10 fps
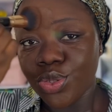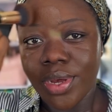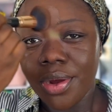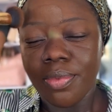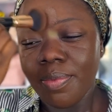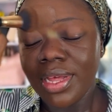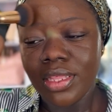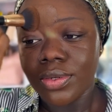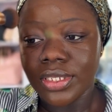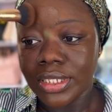I remember there
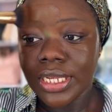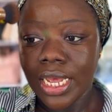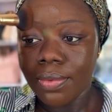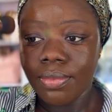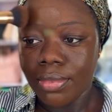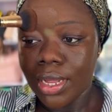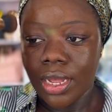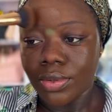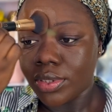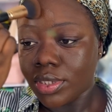was a time I
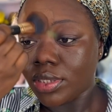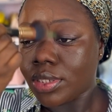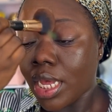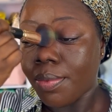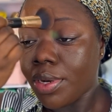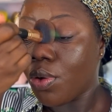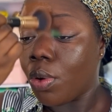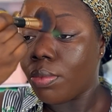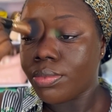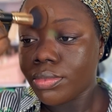was coming
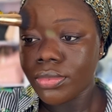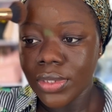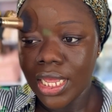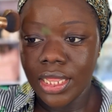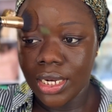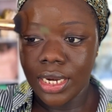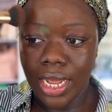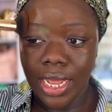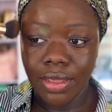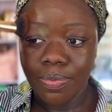home and then
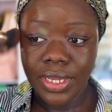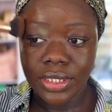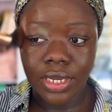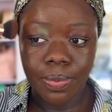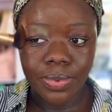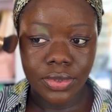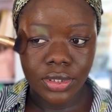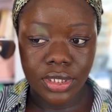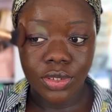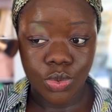I picked up
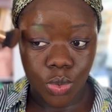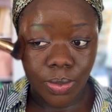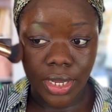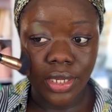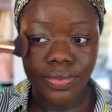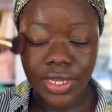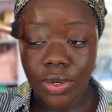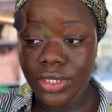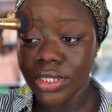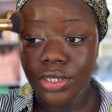this Uber. I
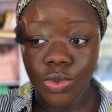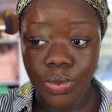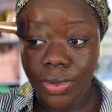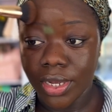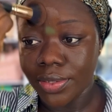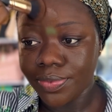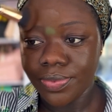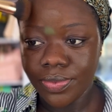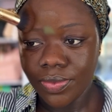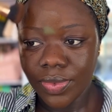ordered the Uber.
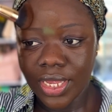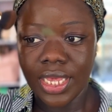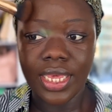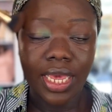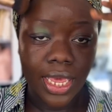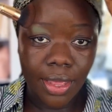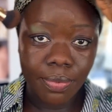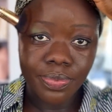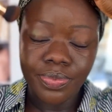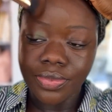It
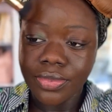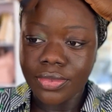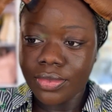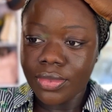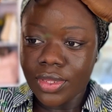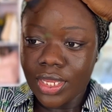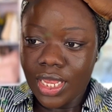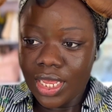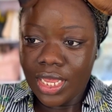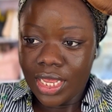came.
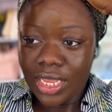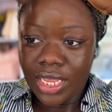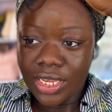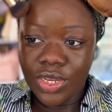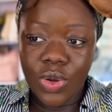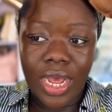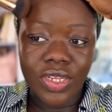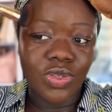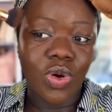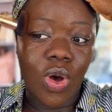You know how they
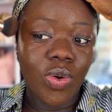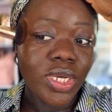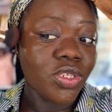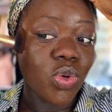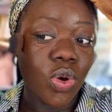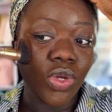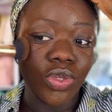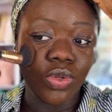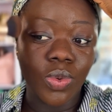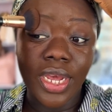will always call
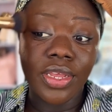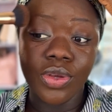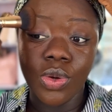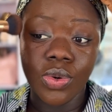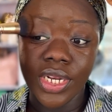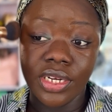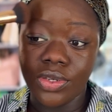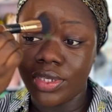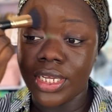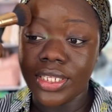you, where are you going and
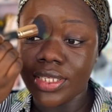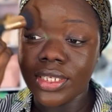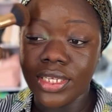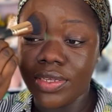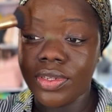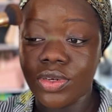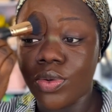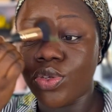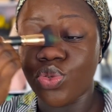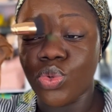all that. If they don't
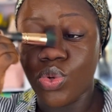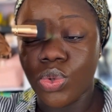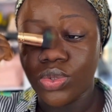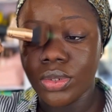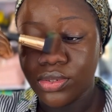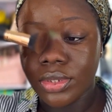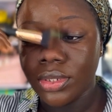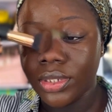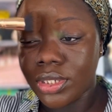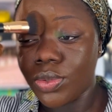want to go,
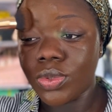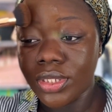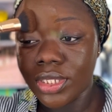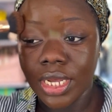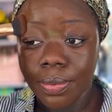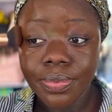they won't come.